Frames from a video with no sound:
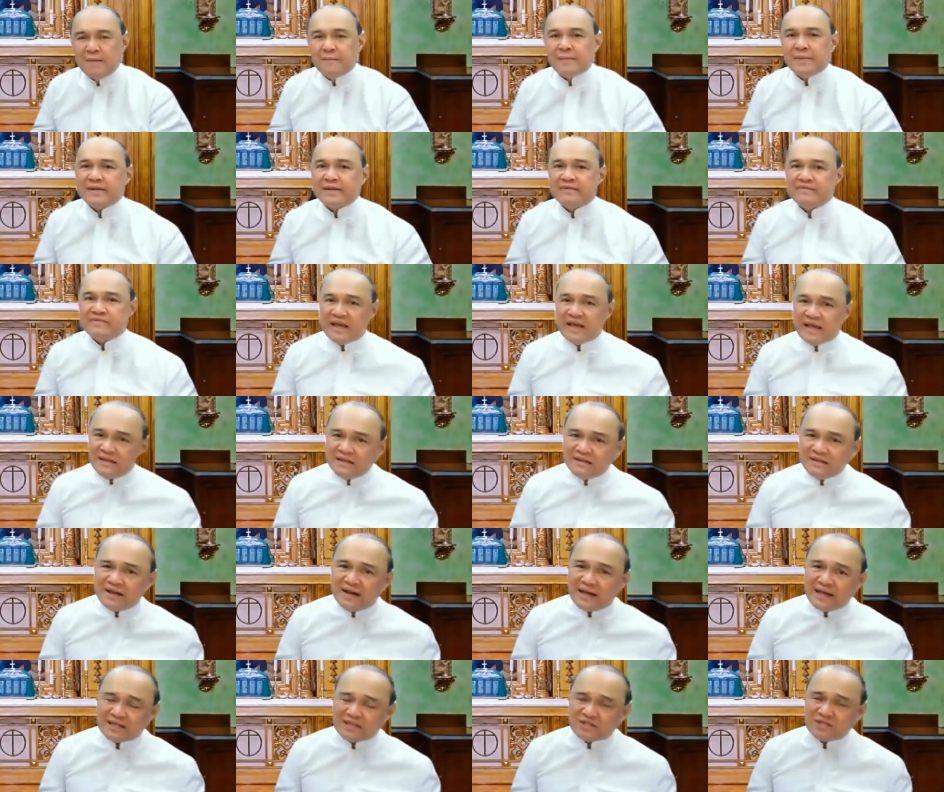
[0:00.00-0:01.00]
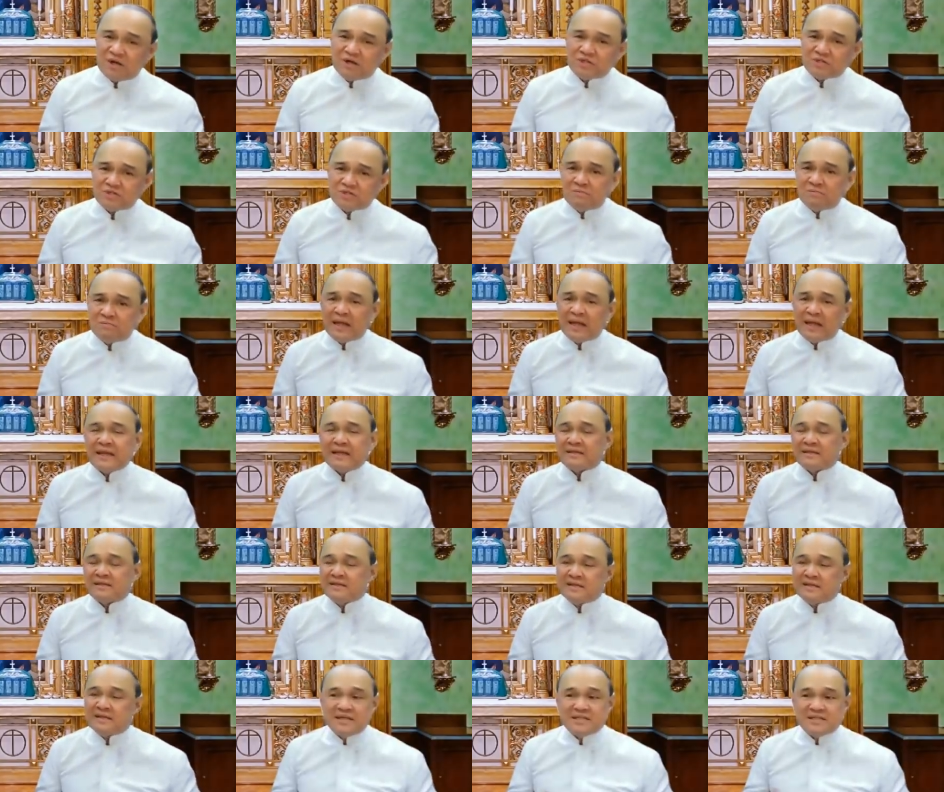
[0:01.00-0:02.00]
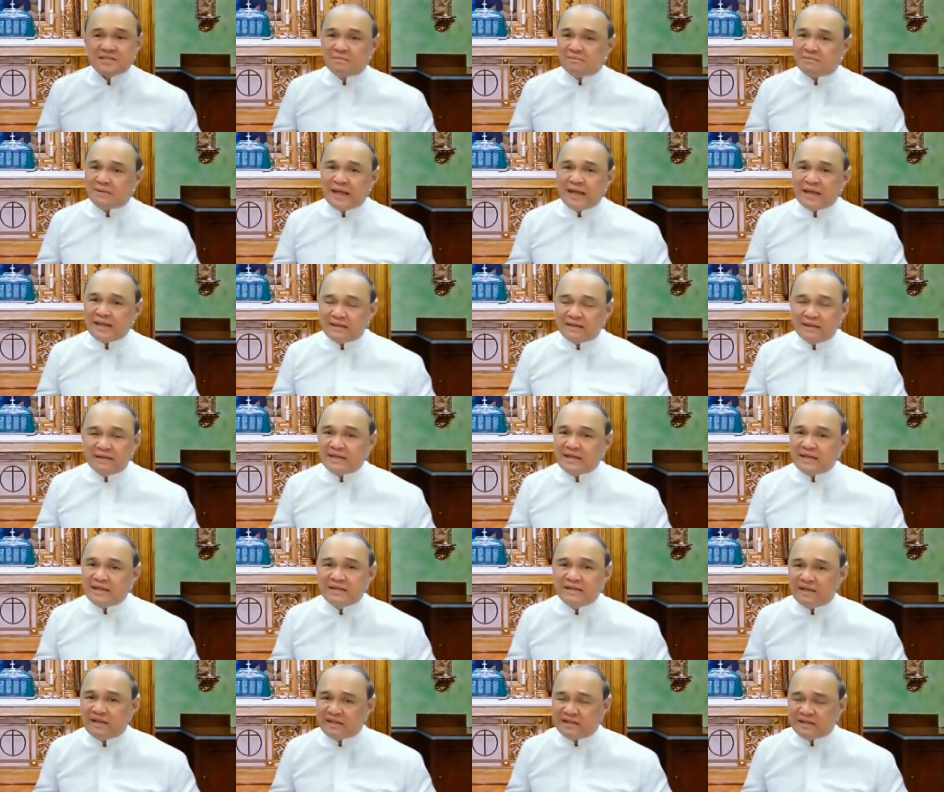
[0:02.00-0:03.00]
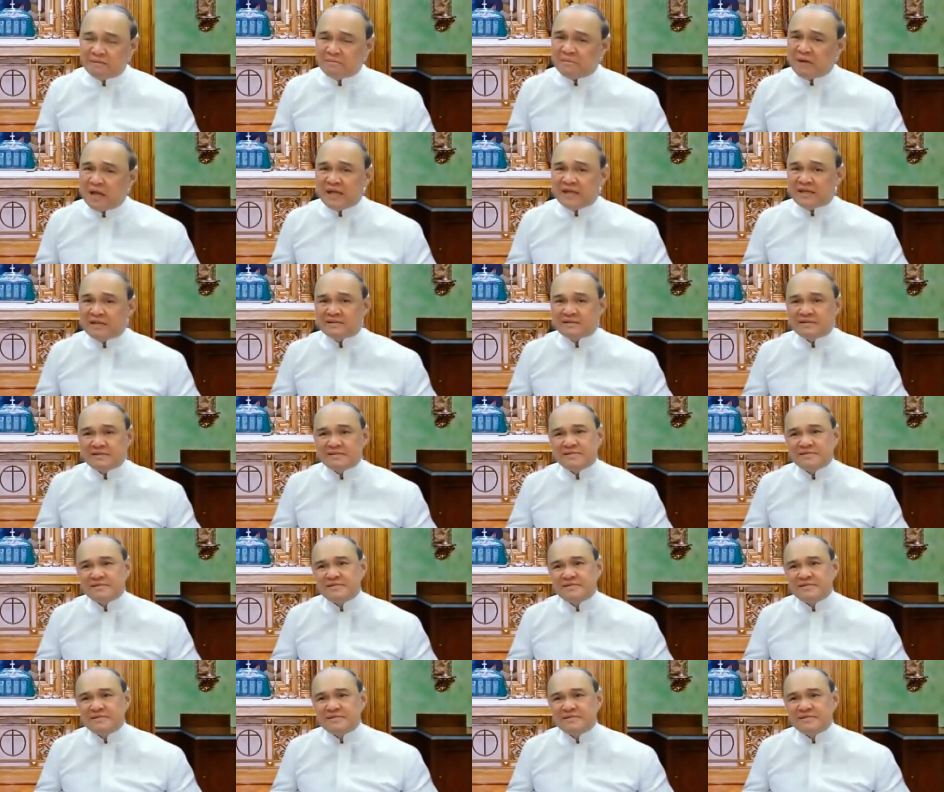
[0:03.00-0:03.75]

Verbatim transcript: But if the intellect is also blind, it's the blind leading the blind.